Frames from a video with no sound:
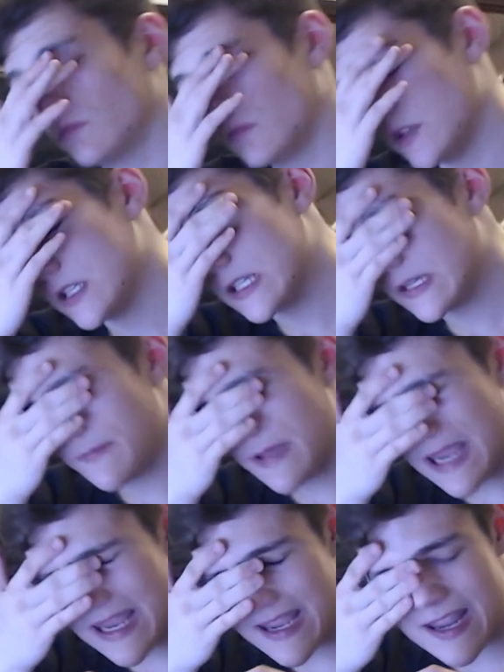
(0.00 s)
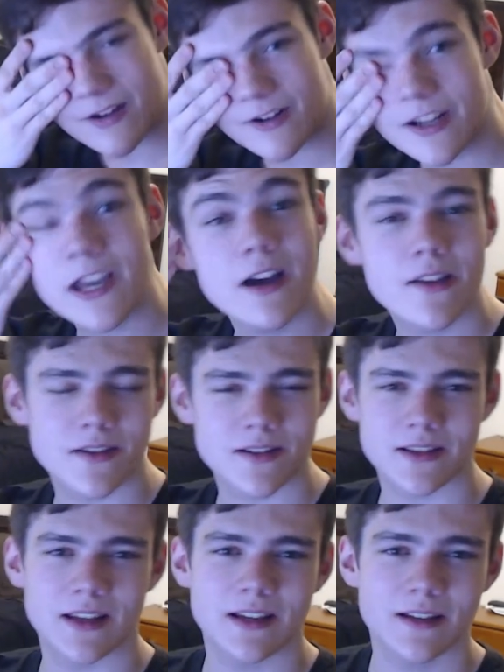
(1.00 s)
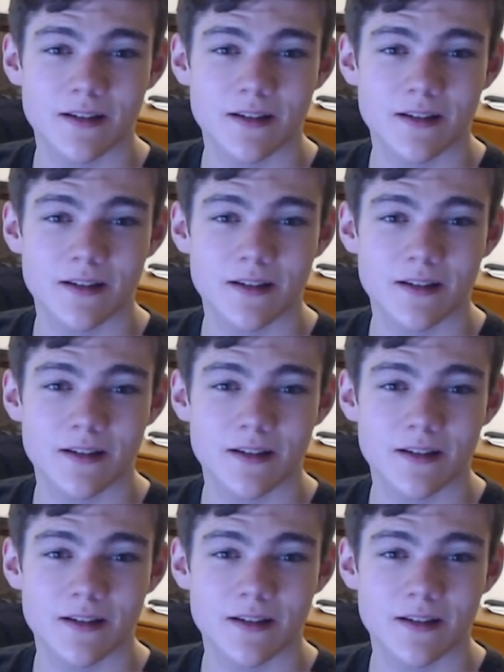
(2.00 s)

this like paint area, this like